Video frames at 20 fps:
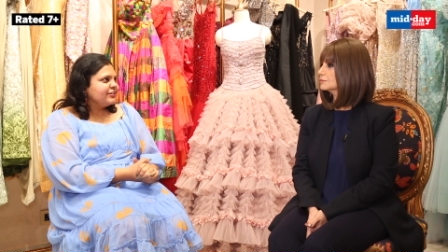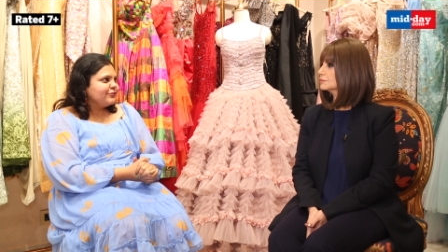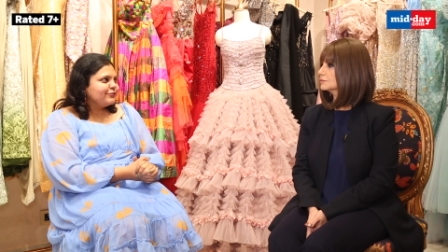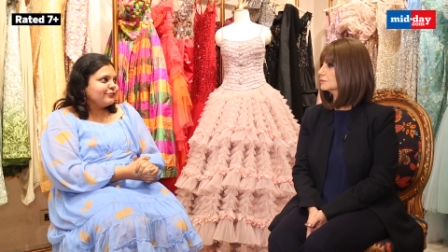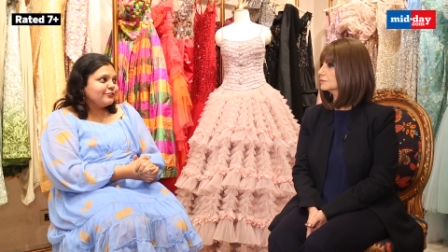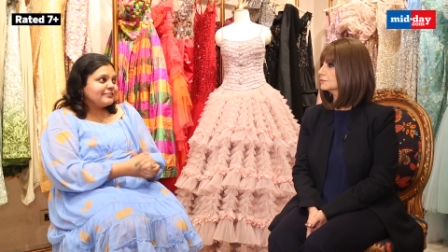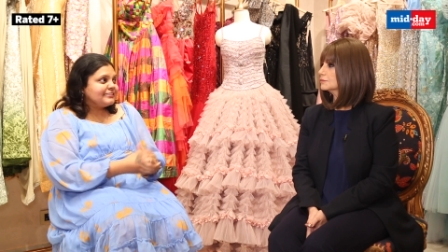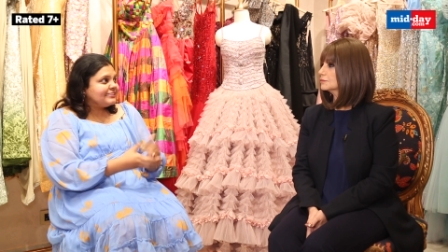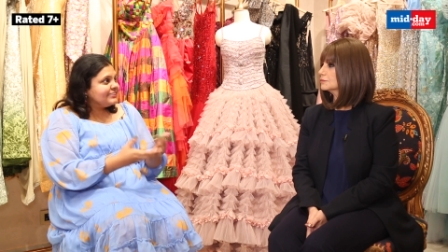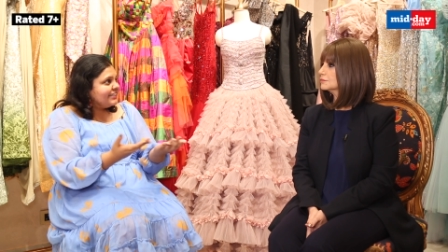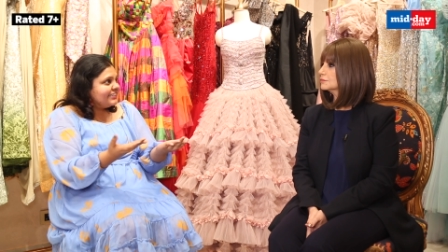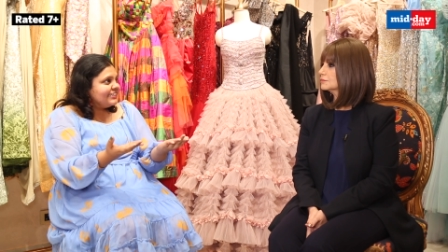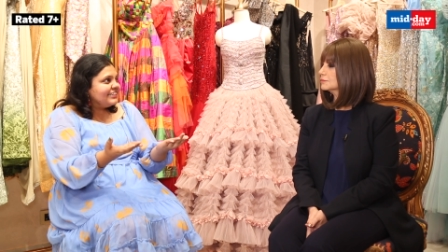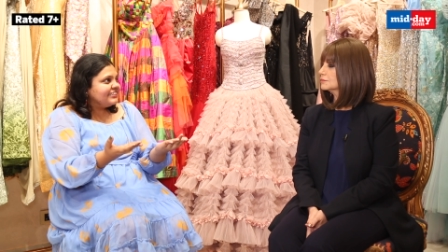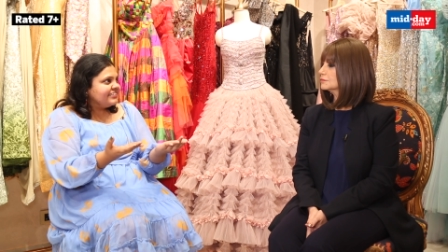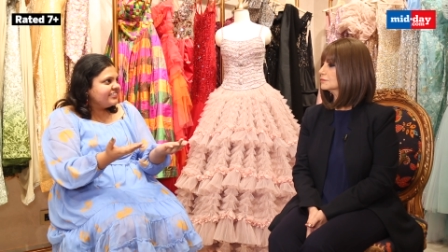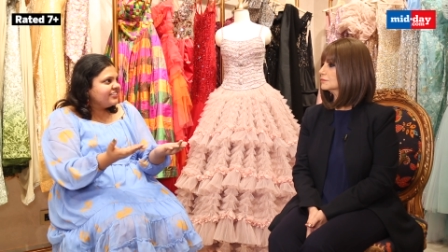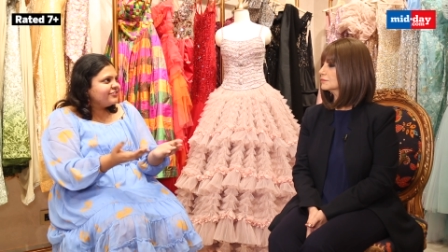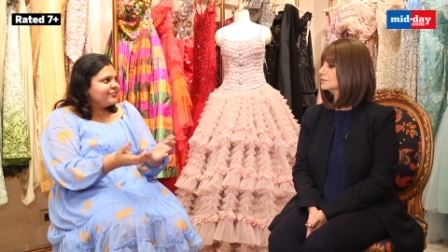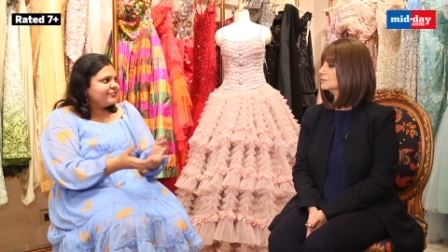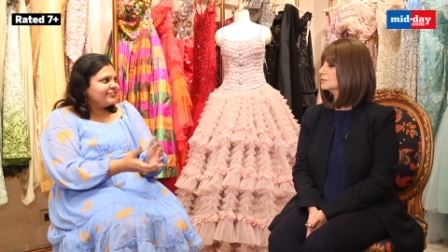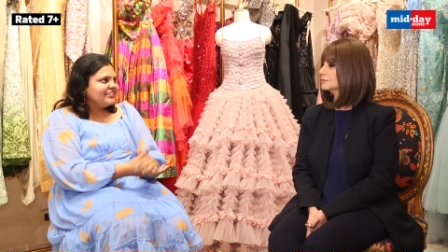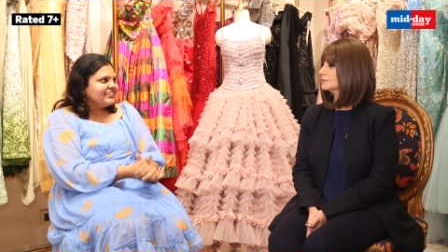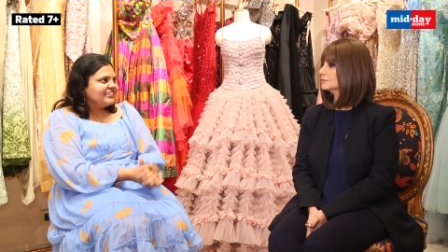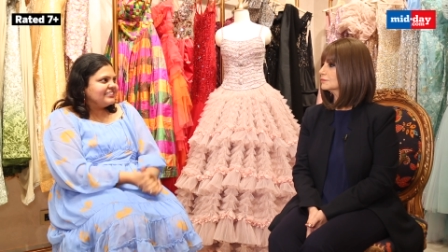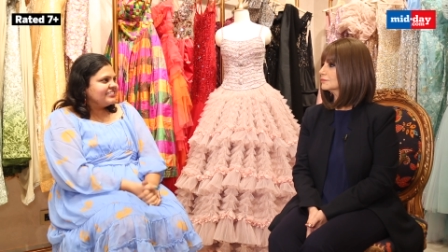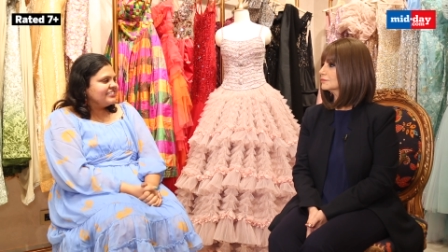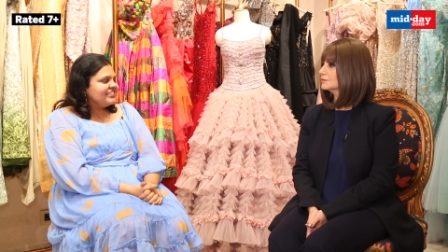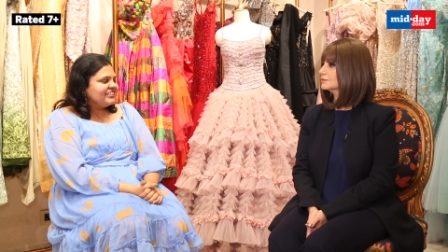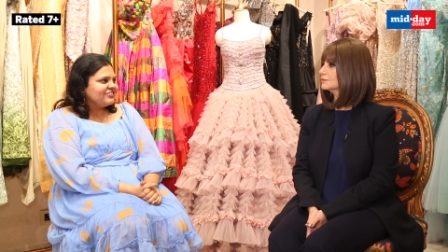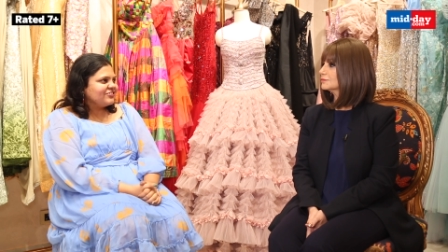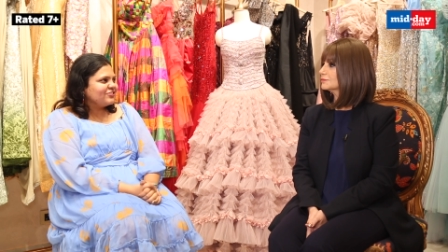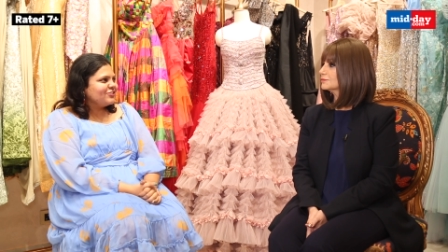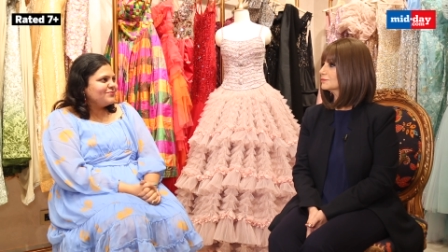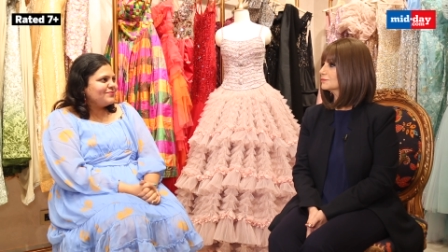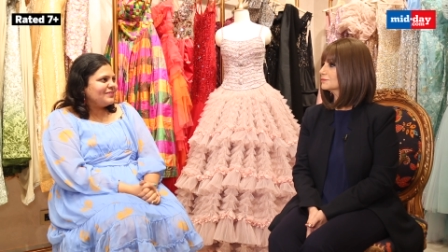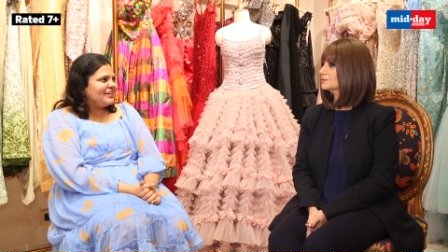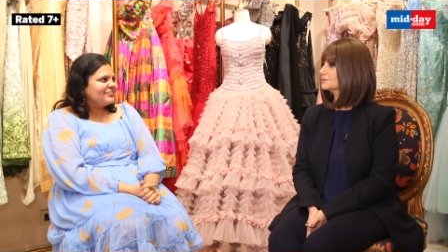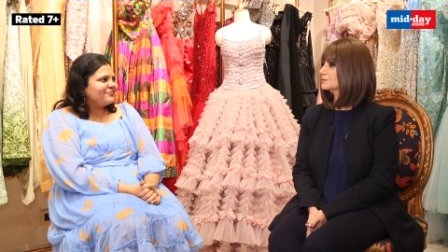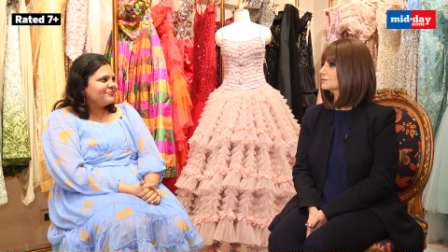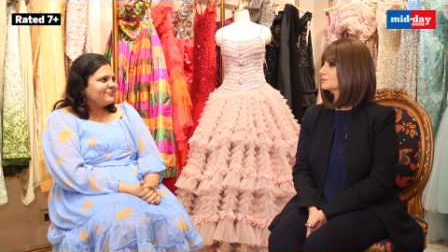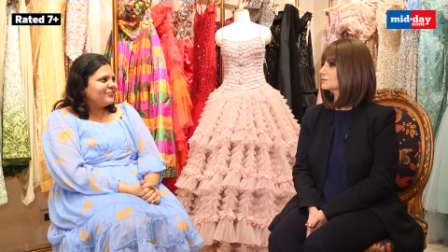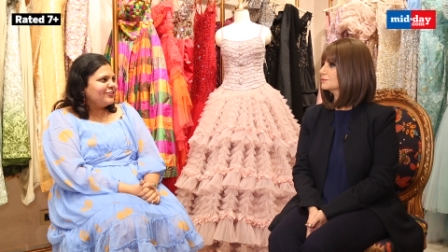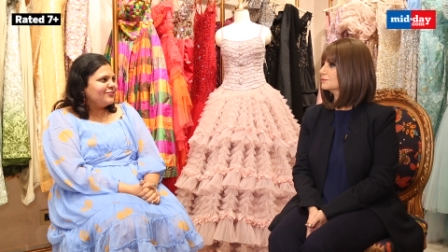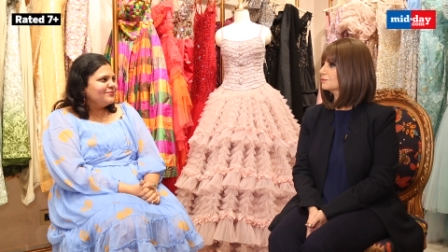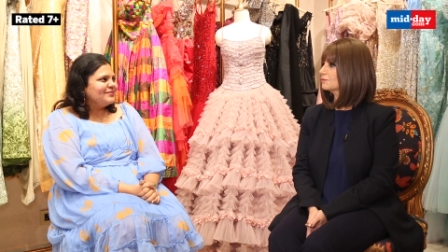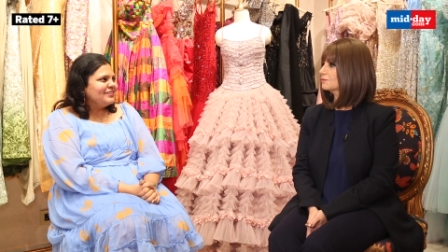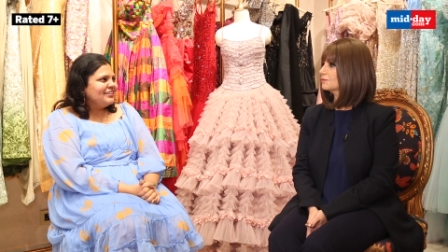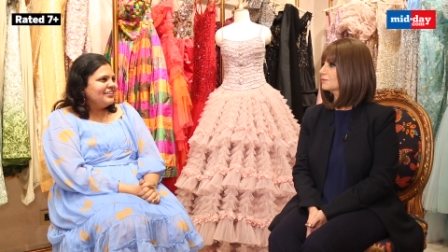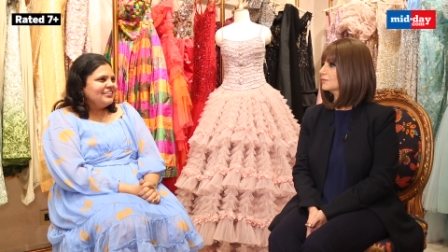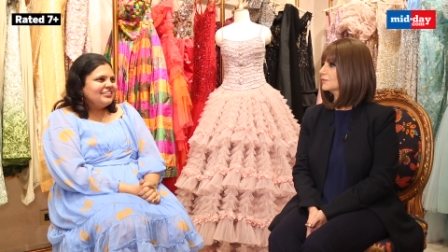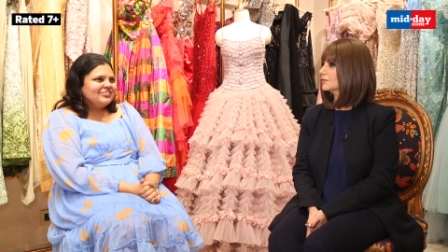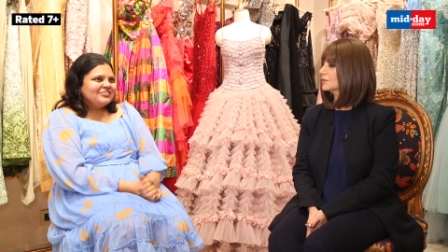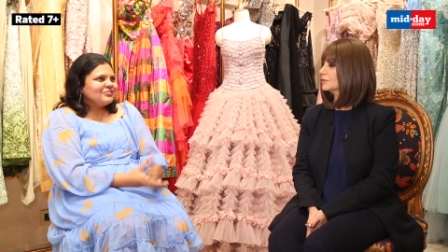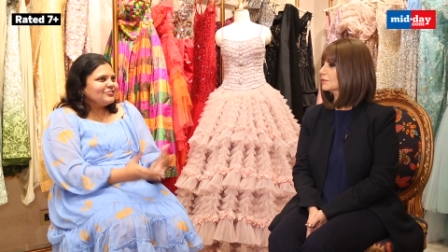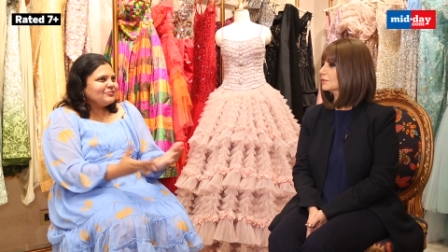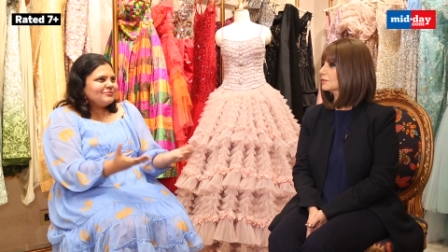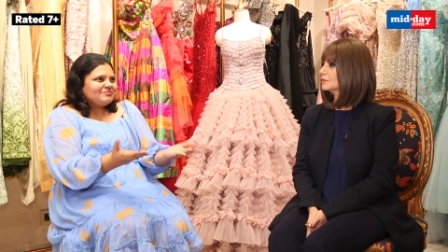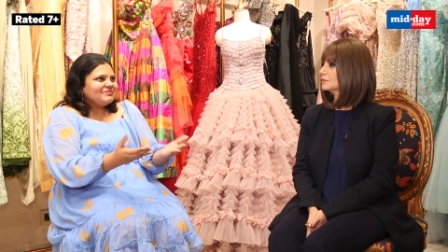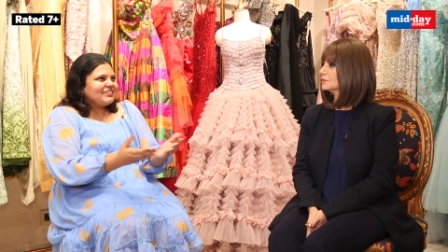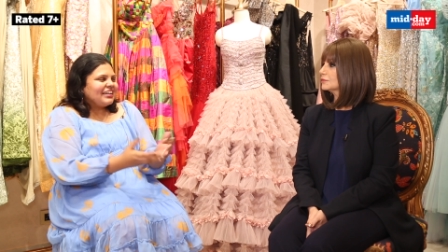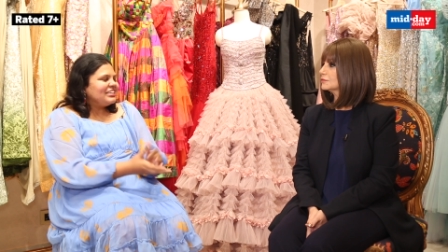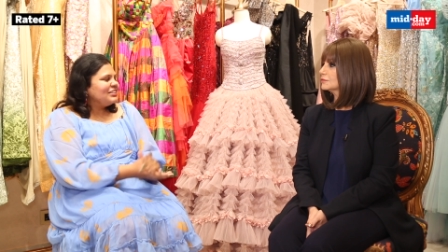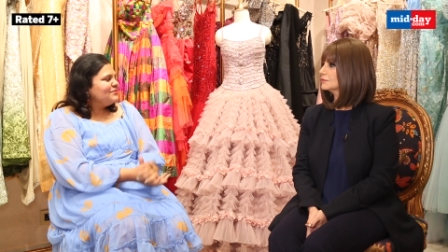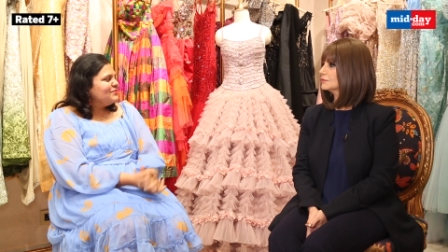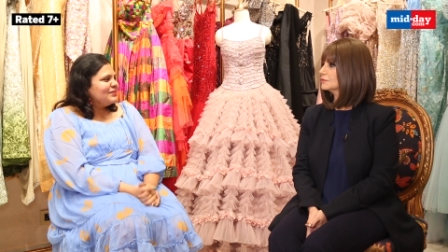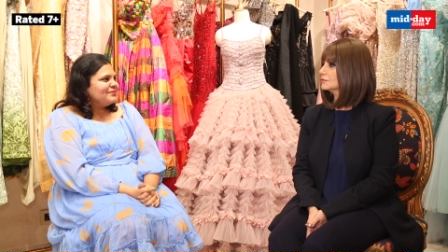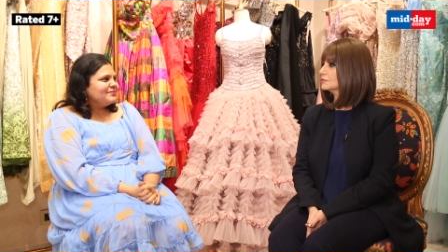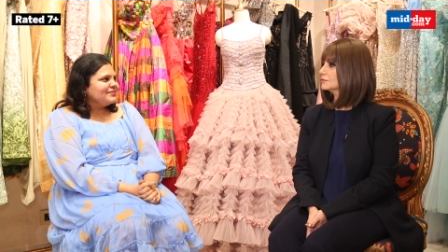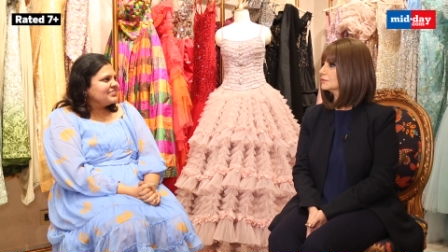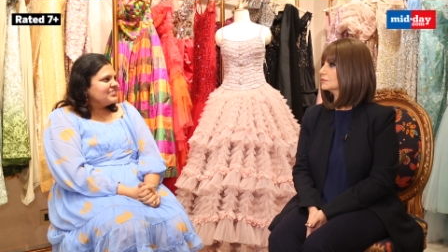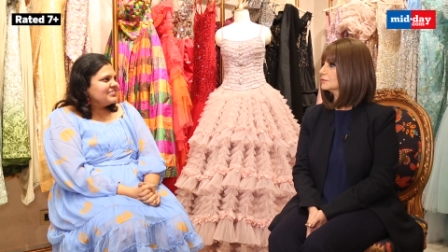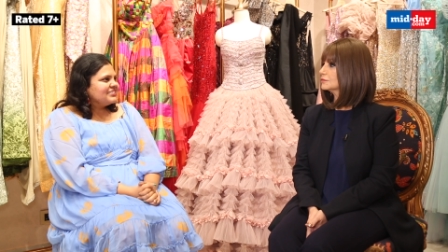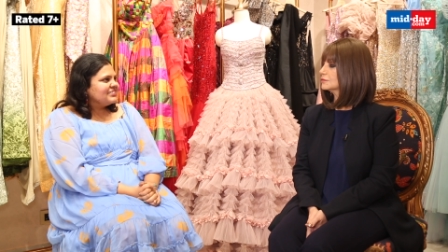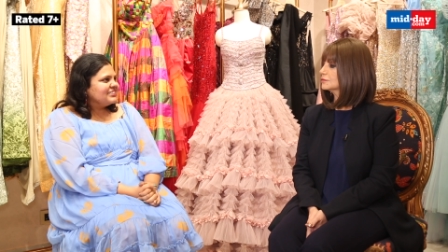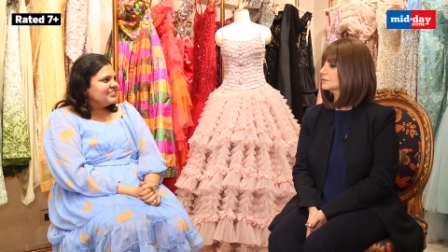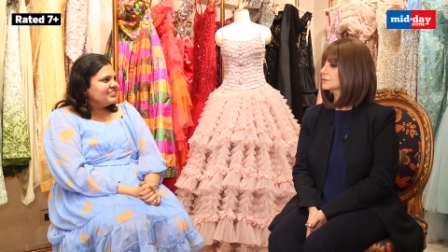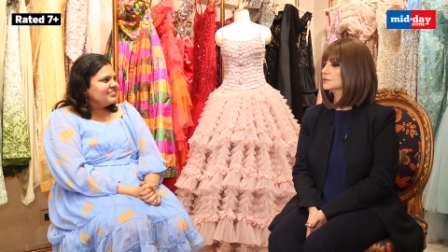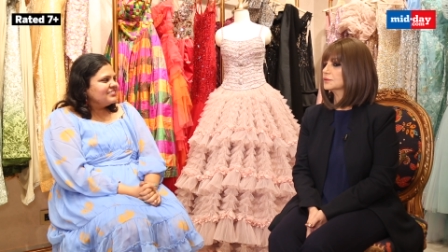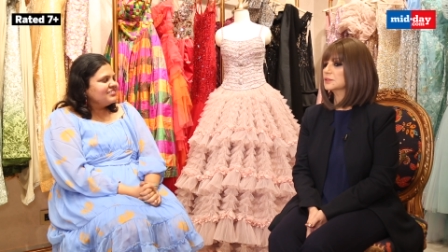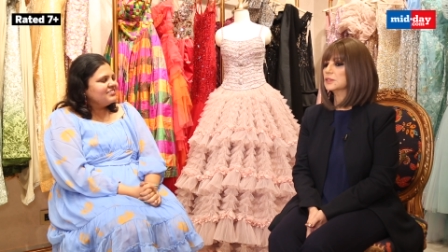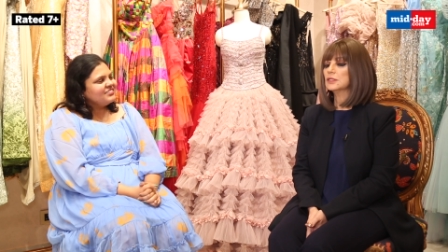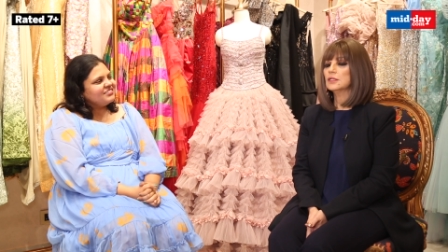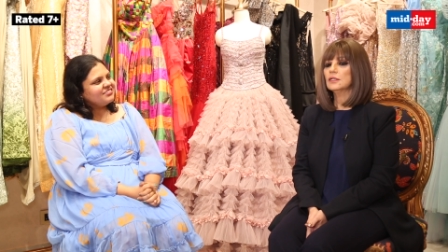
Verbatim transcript: you know, seeing an Indian on an international platform. So, any memories there?